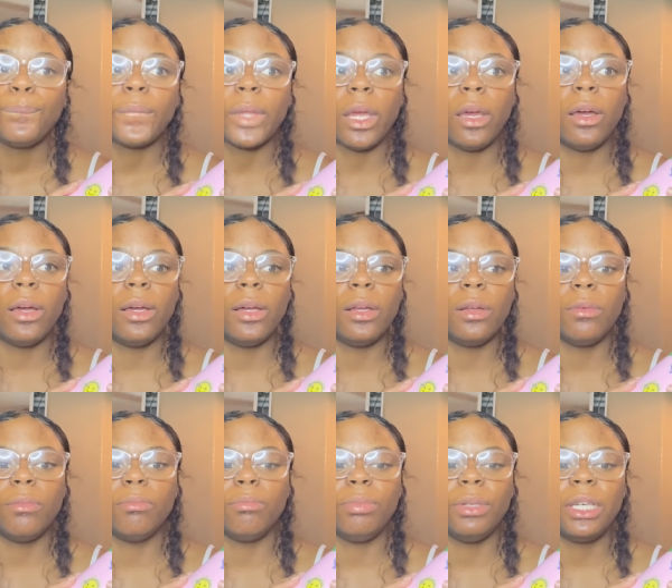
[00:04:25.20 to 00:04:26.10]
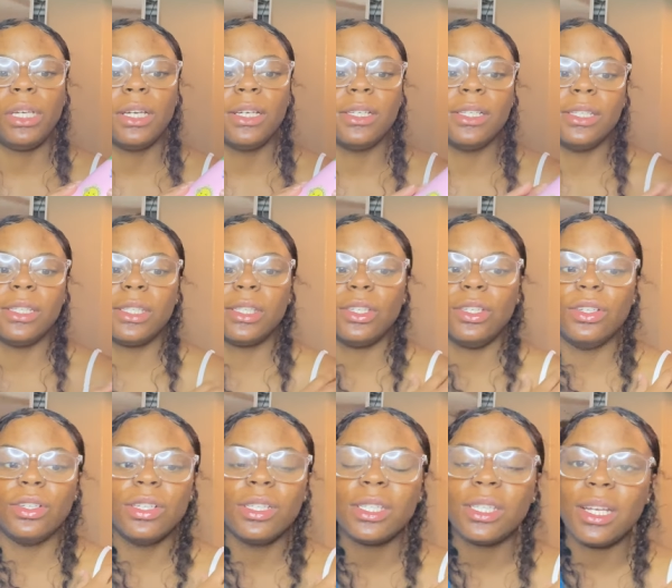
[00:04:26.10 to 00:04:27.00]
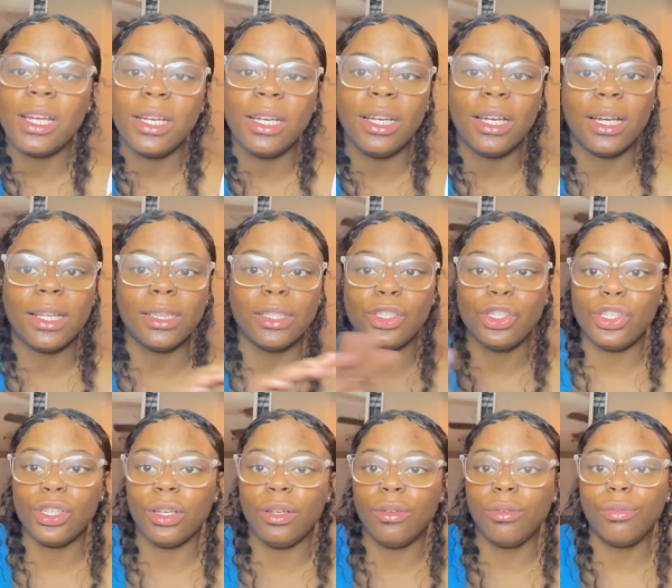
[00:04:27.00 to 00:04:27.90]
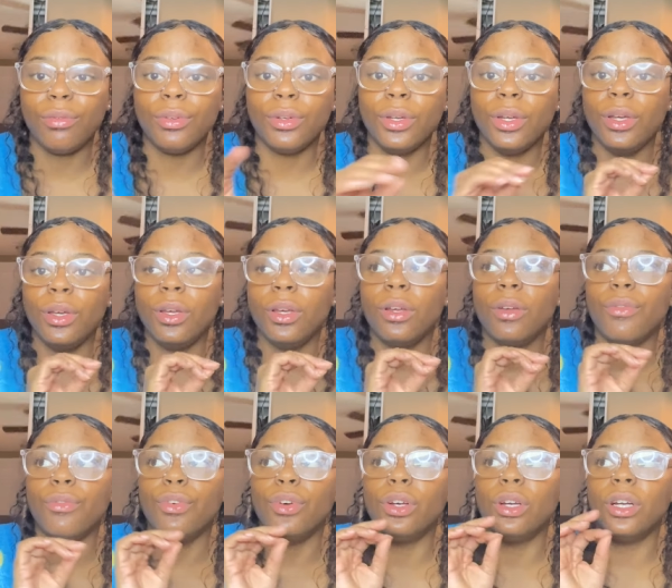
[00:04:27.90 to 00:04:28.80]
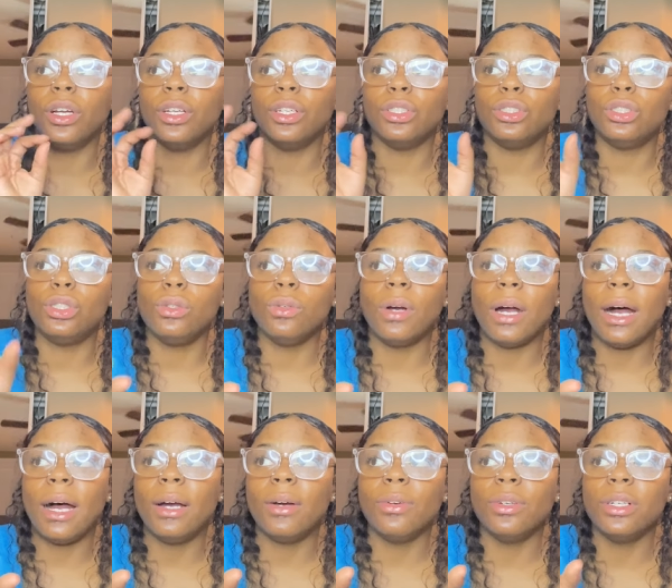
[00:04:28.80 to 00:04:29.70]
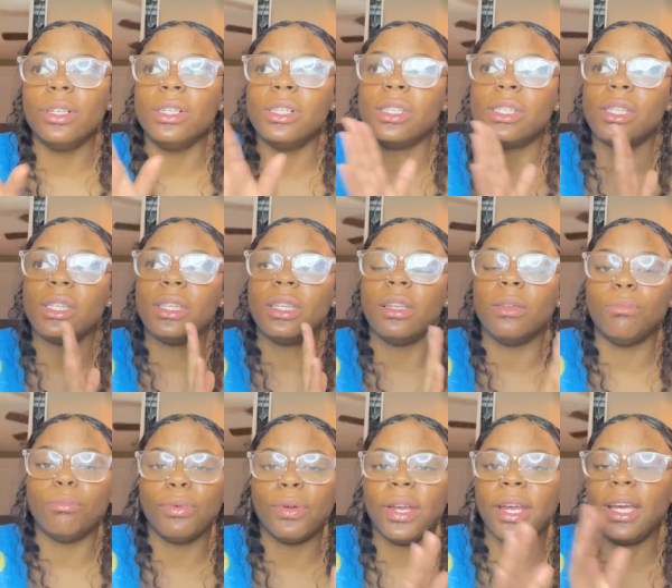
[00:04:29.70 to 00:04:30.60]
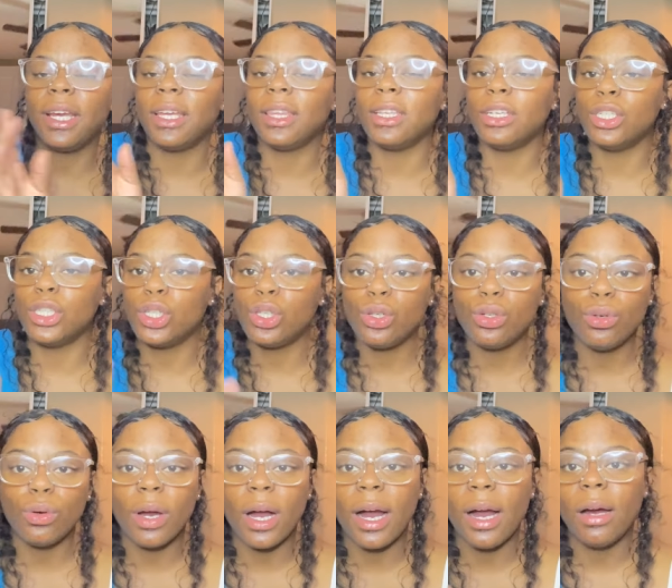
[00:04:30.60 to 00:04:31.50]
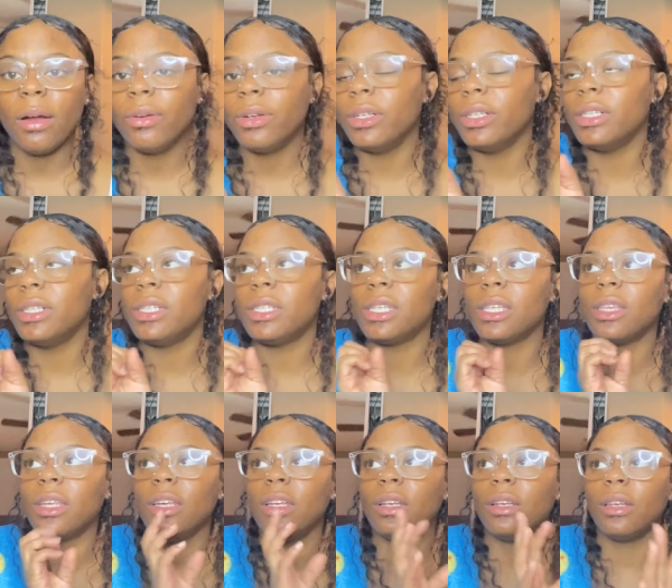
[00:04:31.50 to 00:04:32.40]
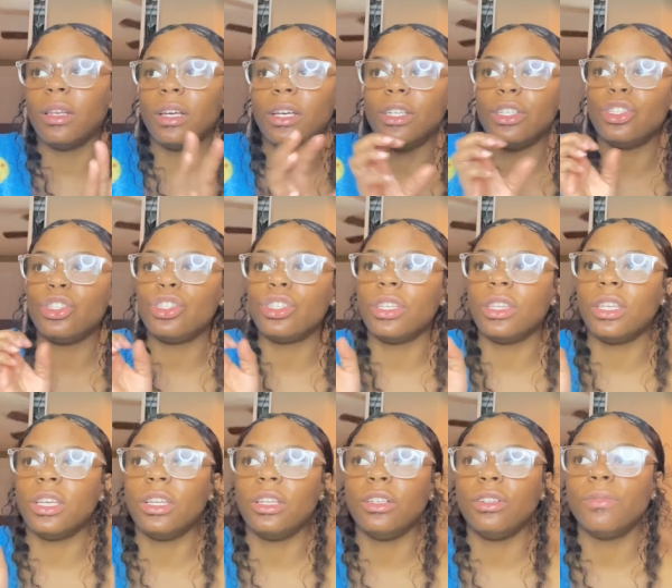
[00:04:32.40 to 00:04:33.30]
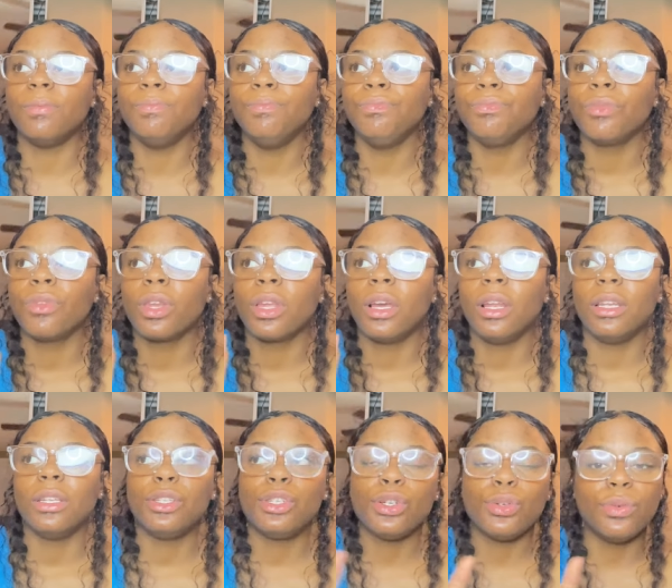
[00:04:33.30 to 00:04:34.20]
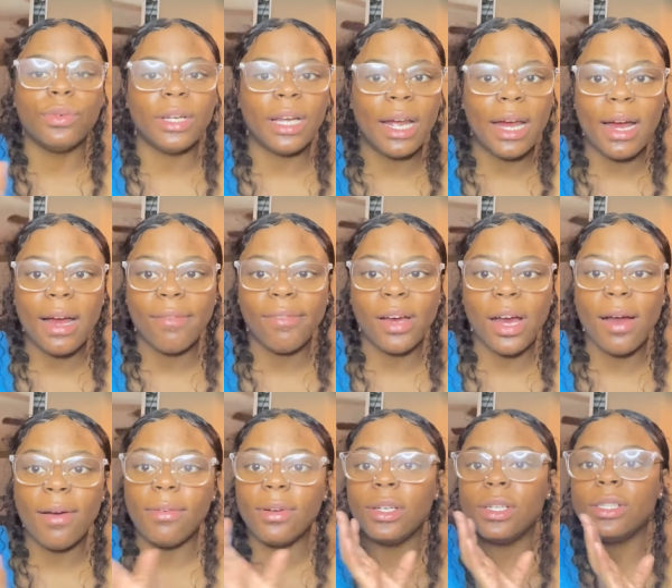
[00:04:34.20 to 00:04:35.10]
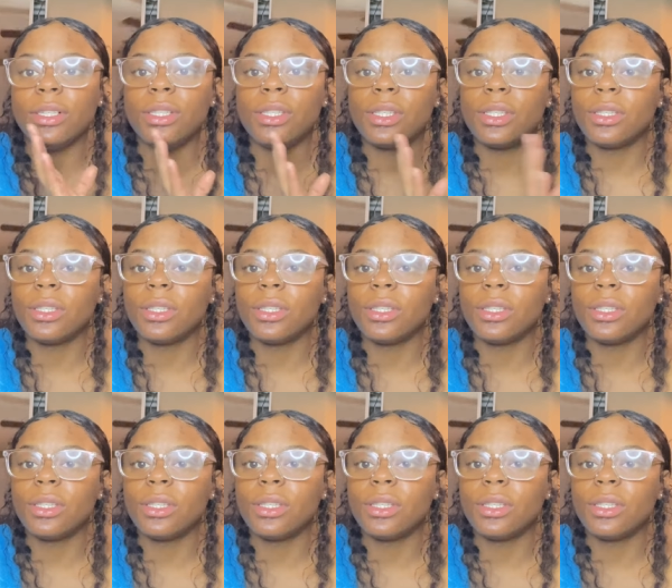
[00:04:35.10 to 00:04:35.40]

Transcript: because you're standing at the shift for 2 hours, and then break, and then 2 hours, and then lunch, and then 2.5 hours